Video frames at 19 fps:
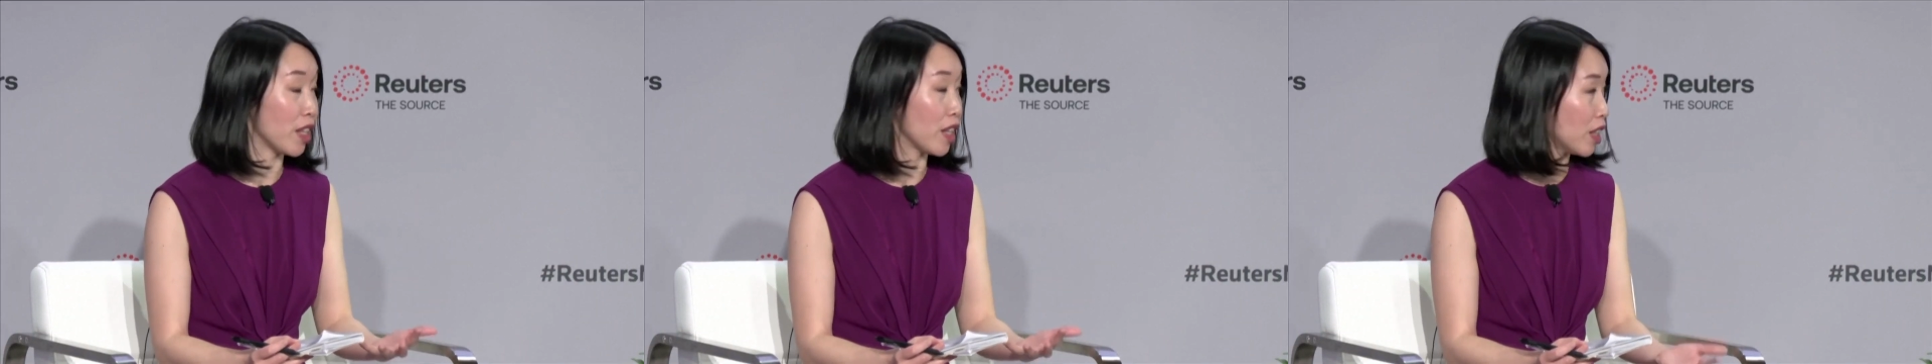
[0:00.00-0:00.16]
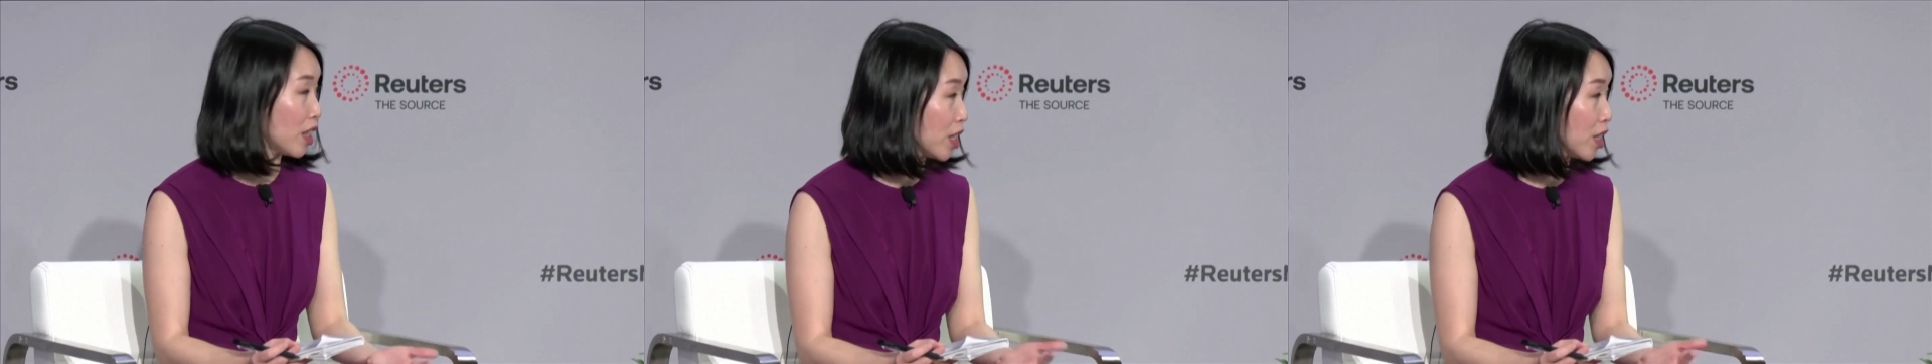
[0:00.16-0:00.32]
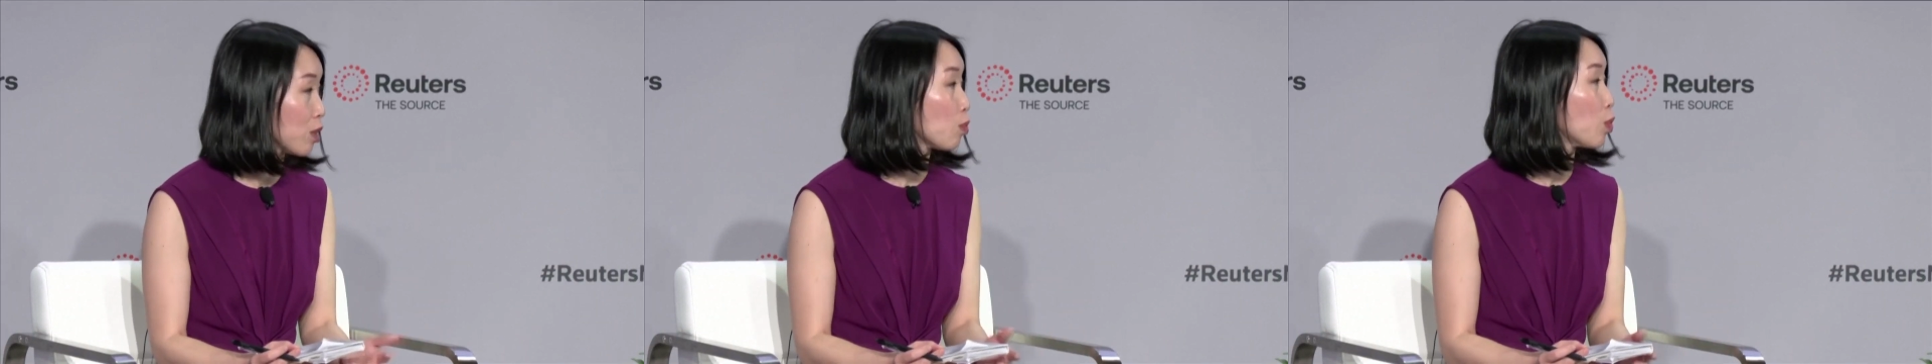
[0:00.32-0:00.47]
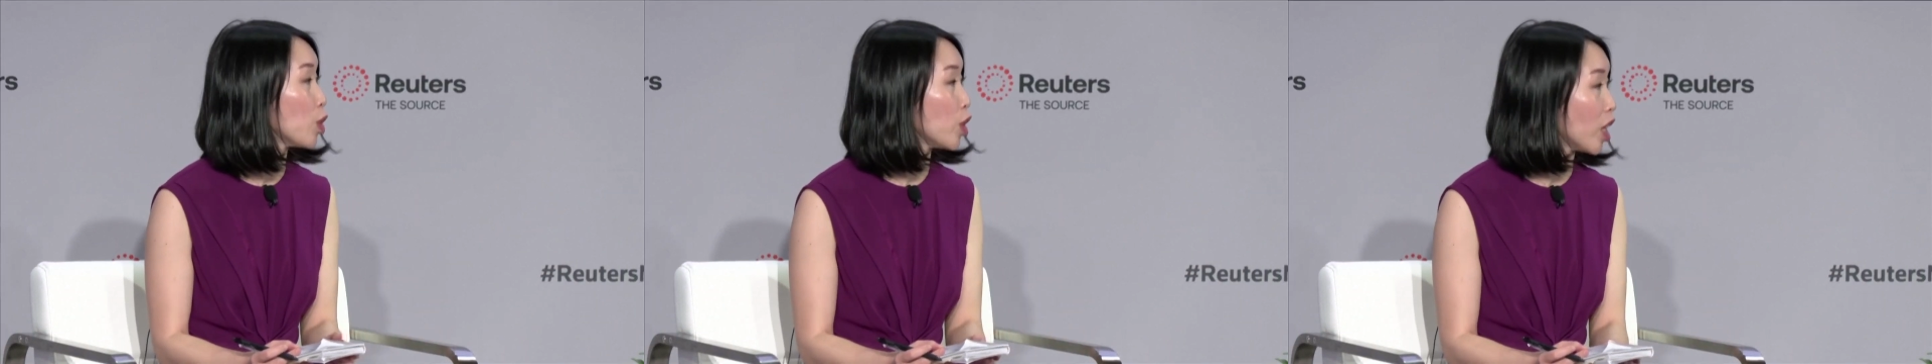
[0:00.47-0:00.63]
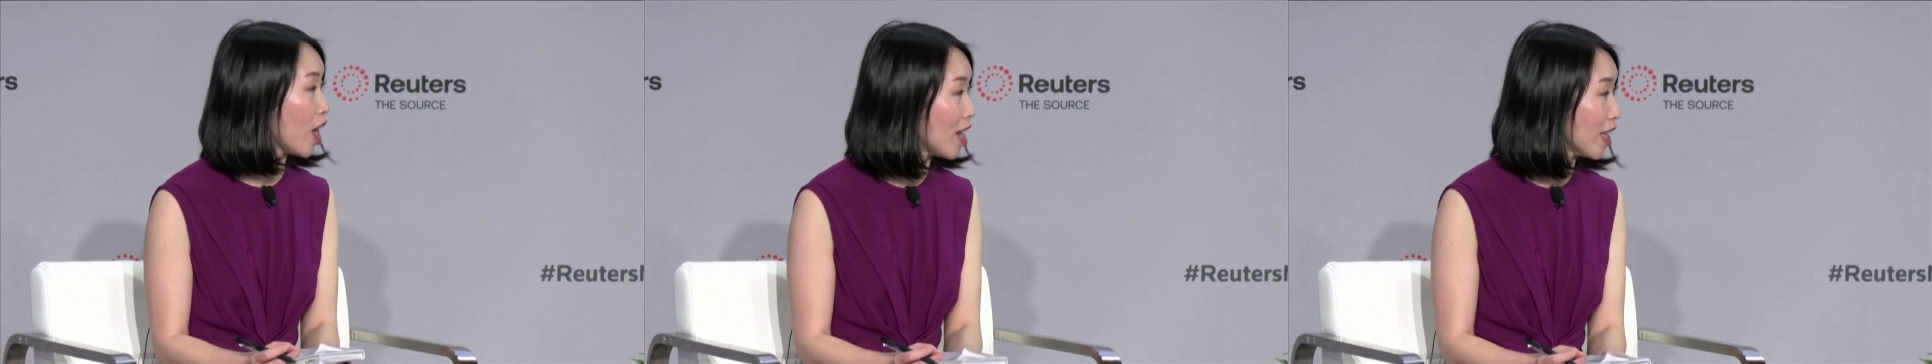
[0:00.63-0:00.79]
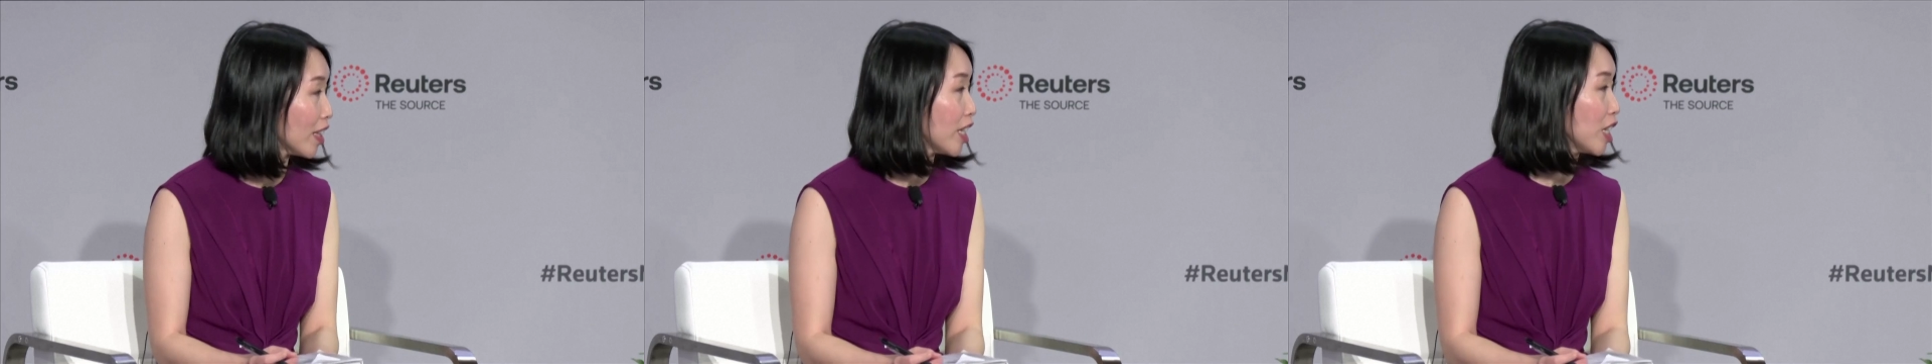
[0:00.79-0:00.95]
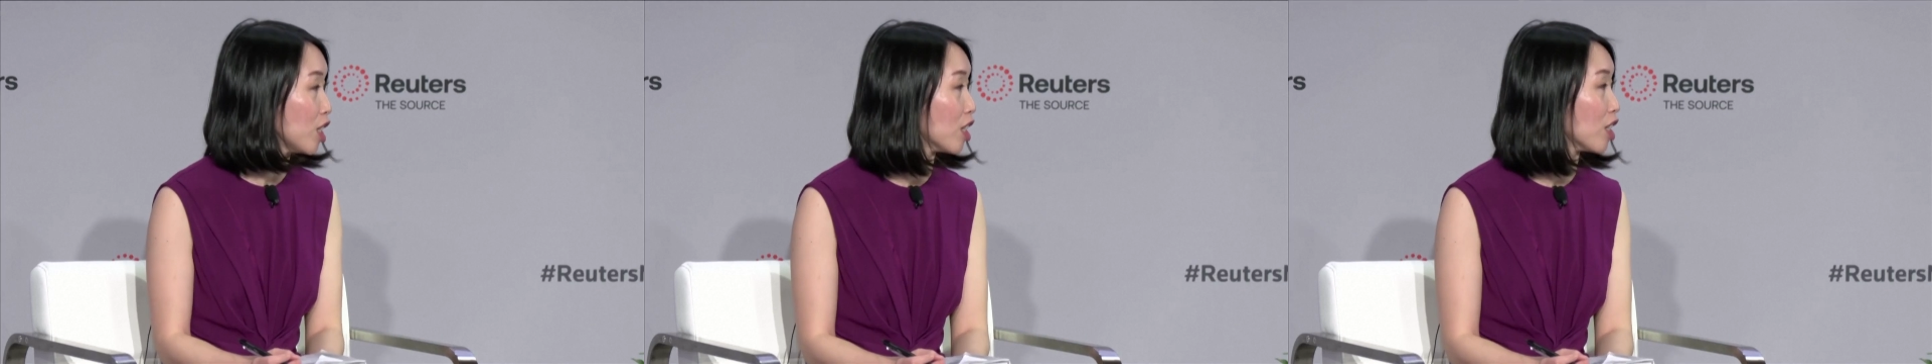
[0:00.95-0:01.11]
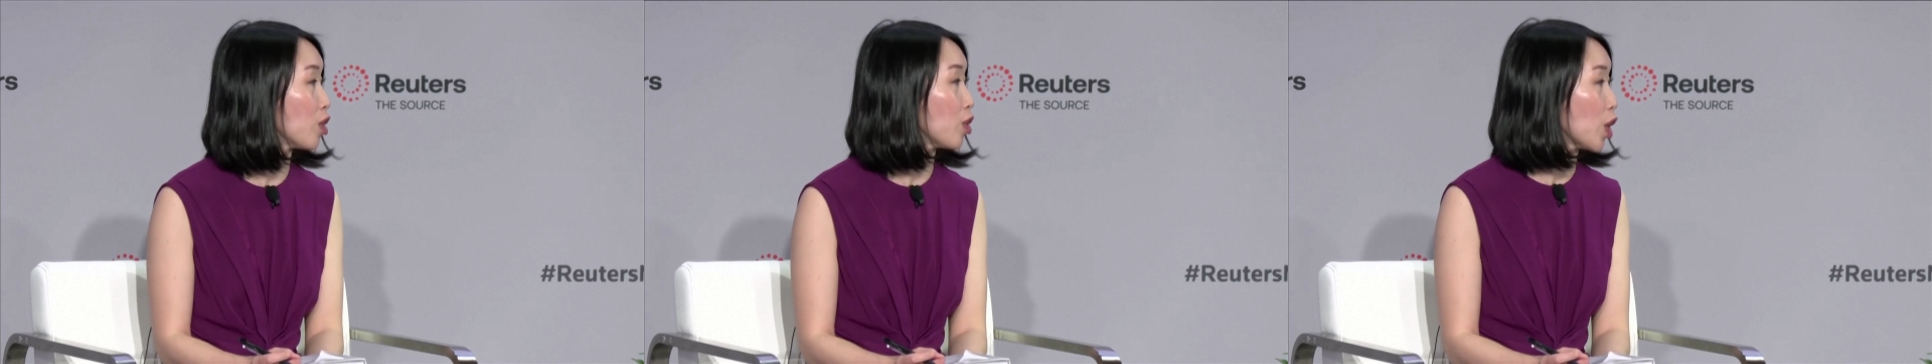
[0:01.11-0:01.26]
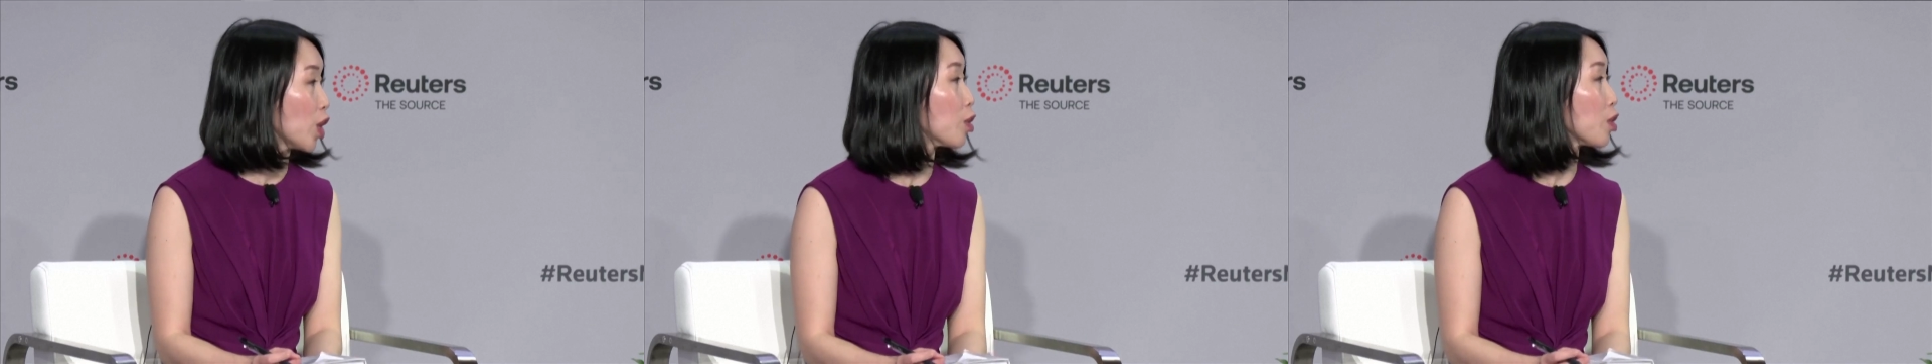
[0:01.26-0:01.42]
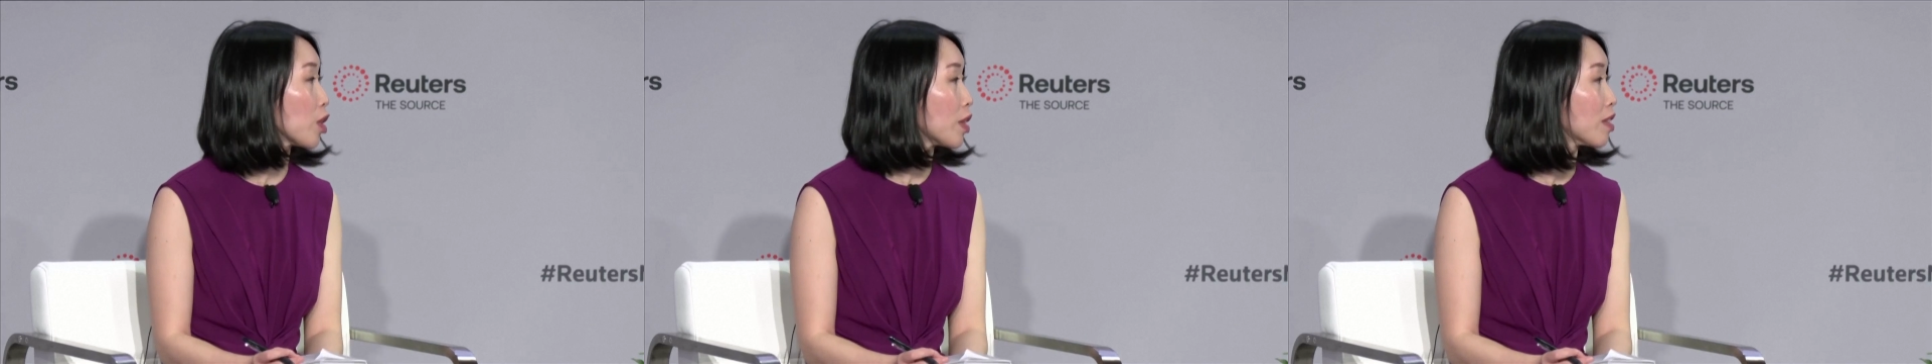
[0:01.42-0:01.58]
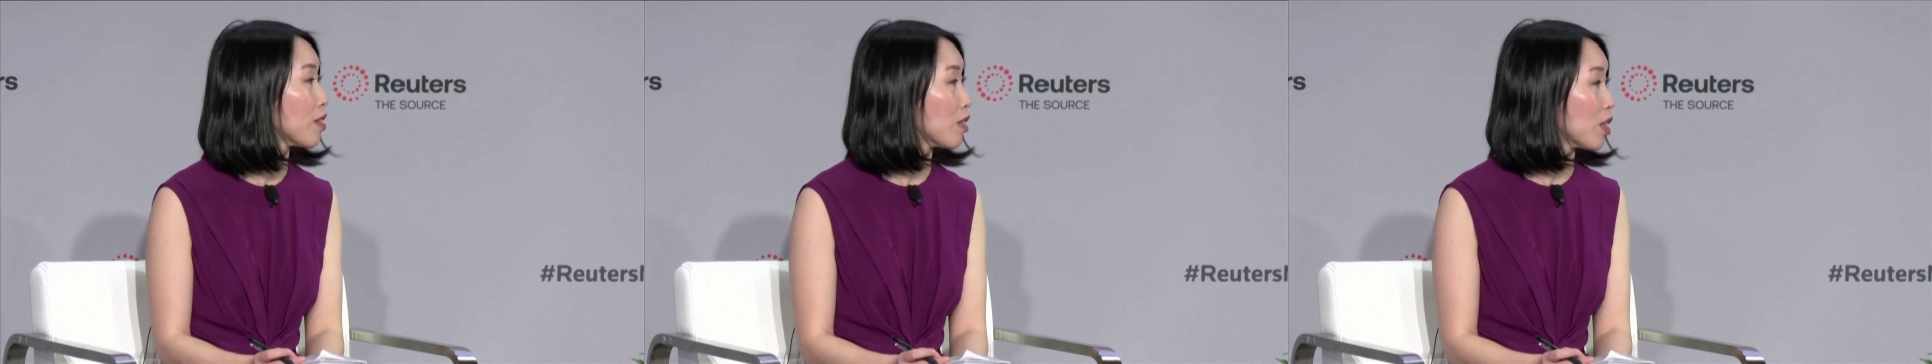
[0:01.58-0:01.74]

that these will not lead to growth.